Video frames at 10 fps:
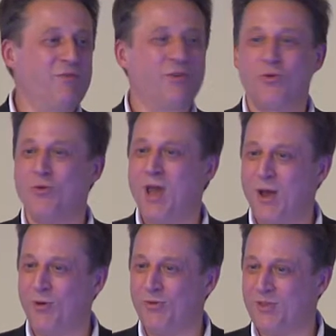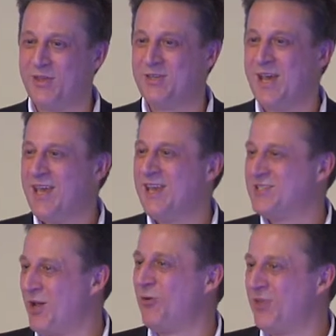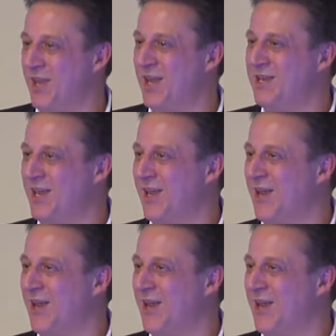for good health is healthy eating,